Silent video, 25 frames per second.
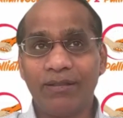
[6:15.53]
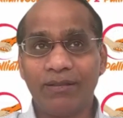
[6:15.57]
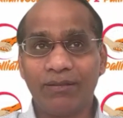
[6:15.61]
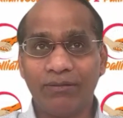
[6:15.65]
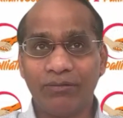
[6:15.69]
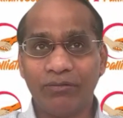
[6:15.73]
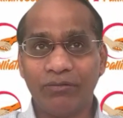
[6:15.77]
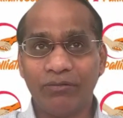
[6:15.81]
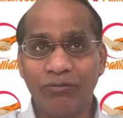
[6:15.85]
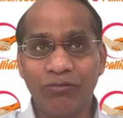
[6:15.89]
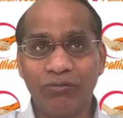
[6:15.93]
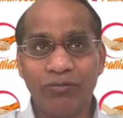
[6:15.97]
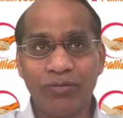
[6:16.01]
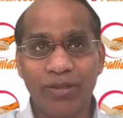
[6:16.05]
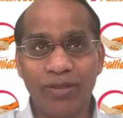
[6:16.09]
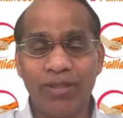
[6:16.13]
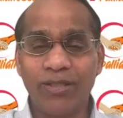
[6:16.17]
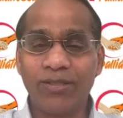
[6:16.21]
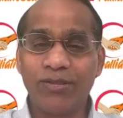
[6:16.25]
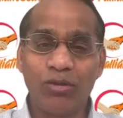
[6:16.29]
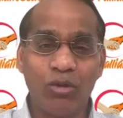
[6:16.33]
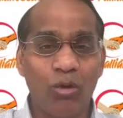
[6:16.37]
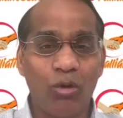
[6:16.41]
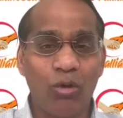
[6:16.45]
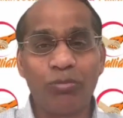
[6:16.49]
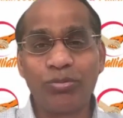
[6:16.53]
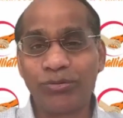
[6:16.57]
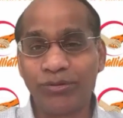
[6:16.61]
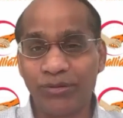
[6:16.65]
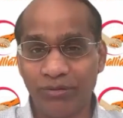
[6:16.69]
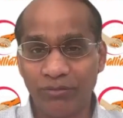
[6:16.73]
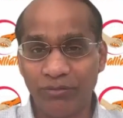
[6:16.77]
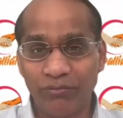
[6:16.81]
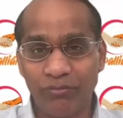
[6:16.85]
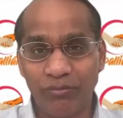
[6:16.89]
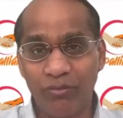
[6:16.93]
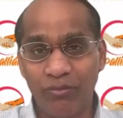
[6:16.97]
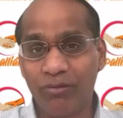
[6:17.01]
there is an
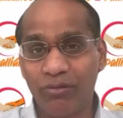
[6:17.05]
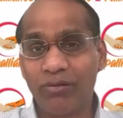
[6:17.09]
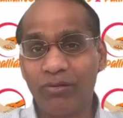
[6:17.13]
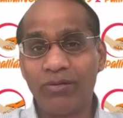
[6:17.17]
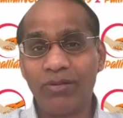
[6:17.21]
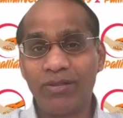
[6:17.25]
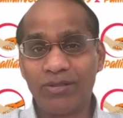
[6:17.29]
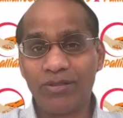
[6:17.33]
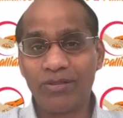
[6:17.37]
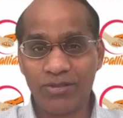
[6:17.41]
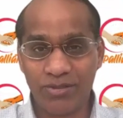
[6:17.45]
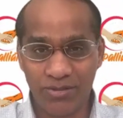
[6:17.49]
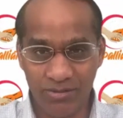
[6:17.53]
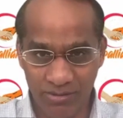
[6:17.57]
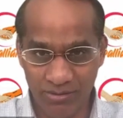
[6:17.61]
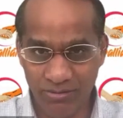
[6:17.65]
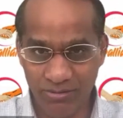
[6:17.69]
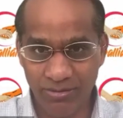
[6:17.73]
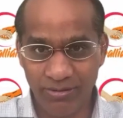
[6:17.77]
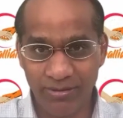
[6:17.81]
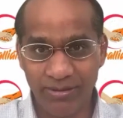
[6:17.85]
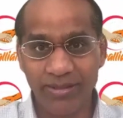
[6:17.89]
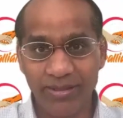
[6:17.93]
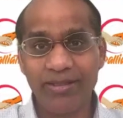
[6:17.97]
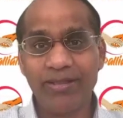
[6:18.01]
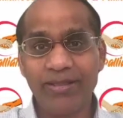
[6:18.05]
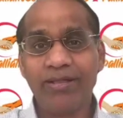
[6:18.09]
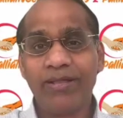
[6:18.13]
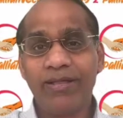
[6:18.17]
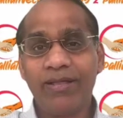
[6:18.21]
option for surgery.